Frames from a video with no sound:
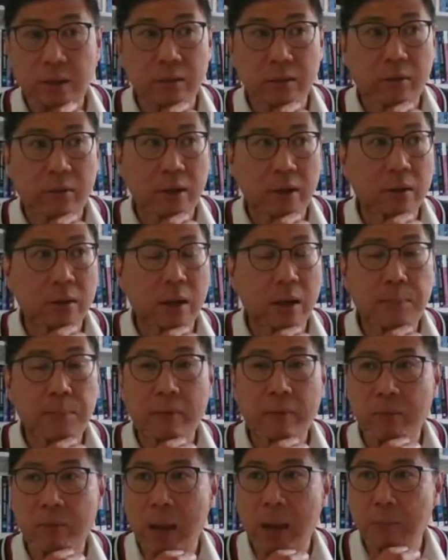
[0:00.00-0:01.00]
United, right?
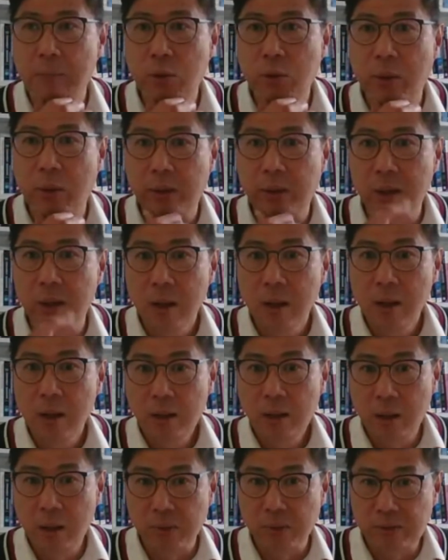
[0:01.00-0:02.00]
Apart from MU, I think
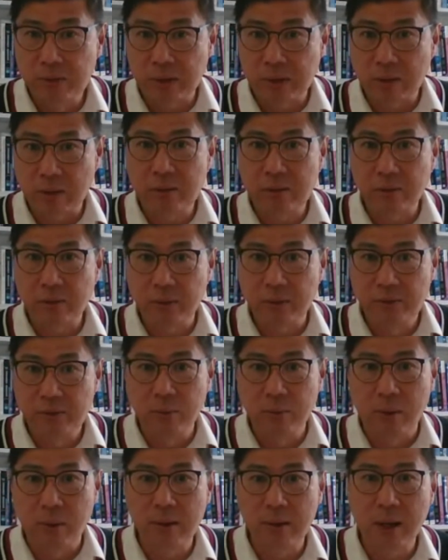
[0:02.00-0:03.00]
there were 6 of the
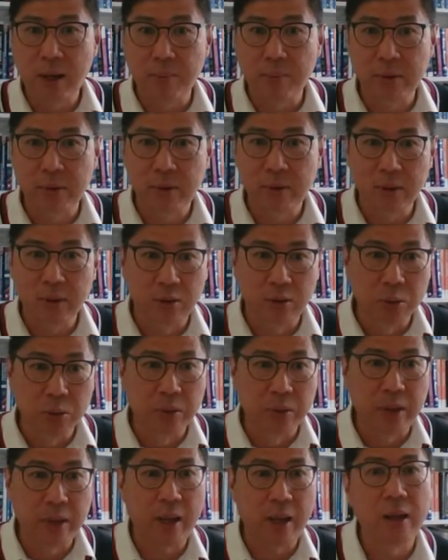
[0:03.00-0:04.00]
football clubs in the
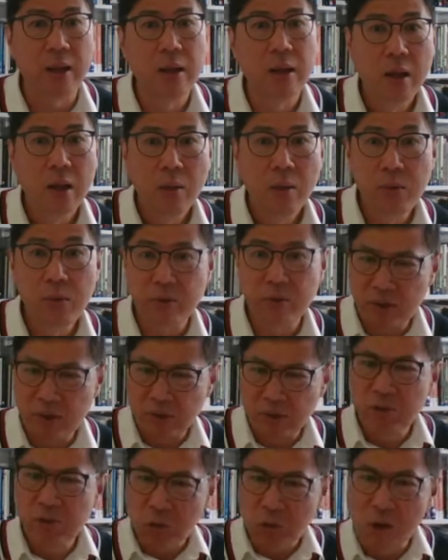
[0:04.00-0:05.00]
UK, which are
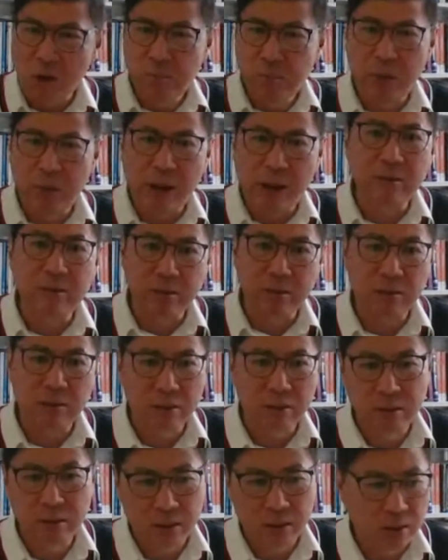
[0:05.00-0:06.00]
very strong brands,
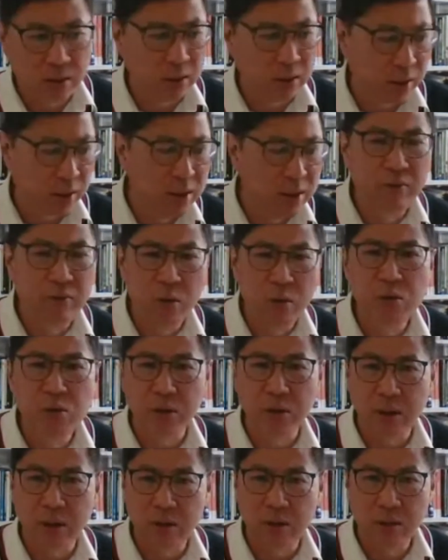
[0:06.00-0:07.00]
and
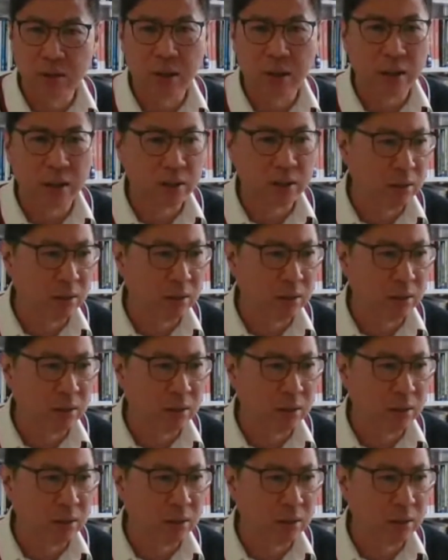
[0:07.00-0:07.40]
individually,